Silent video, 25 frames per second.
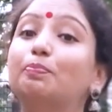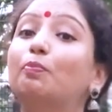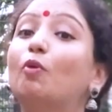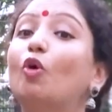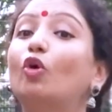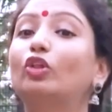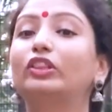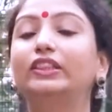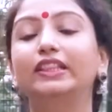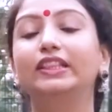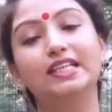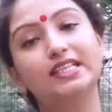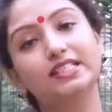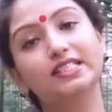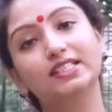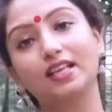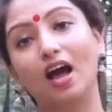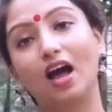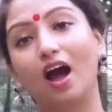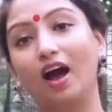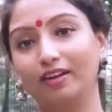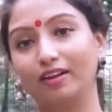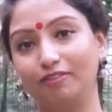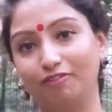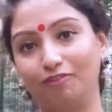both these
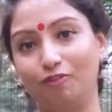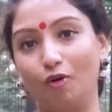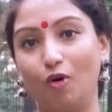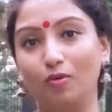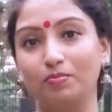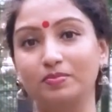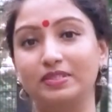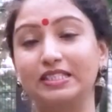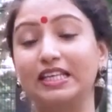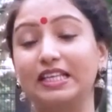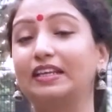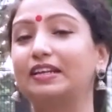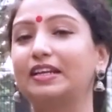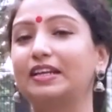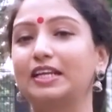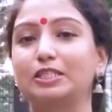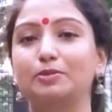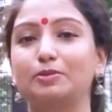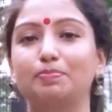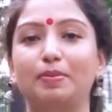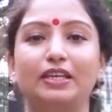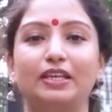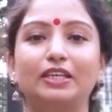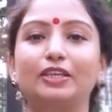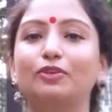art forms
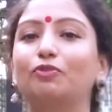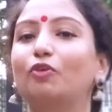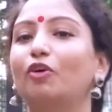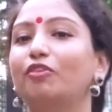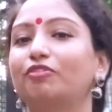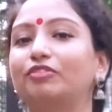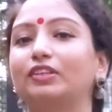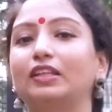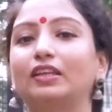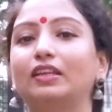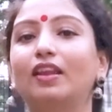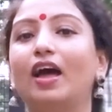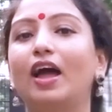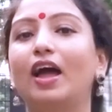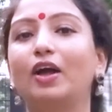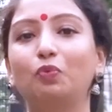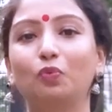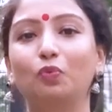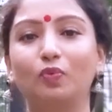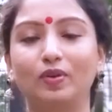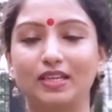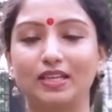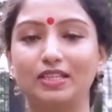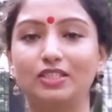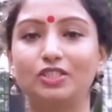irrespective of the
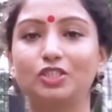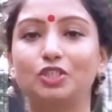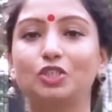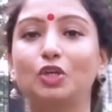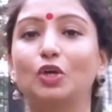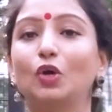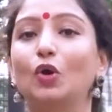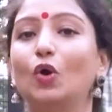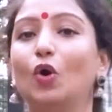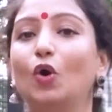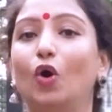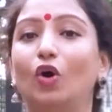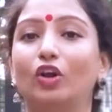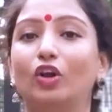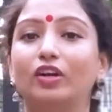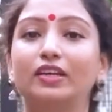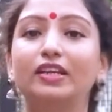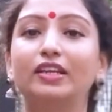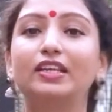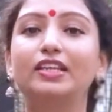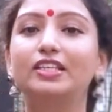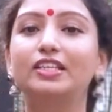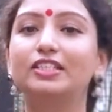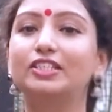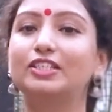language or
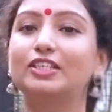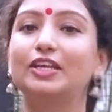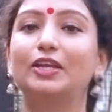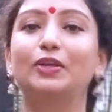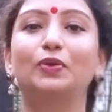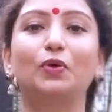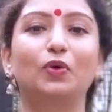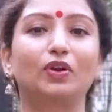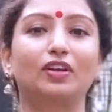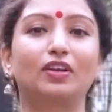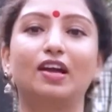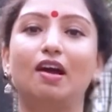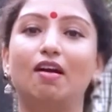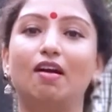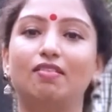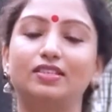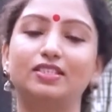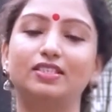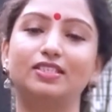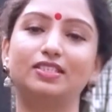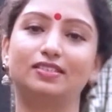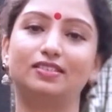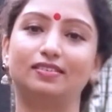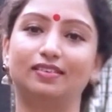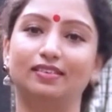religion or
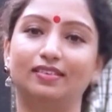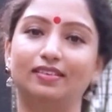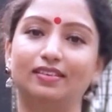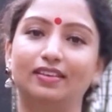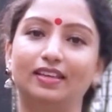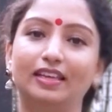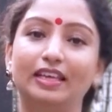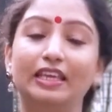culture.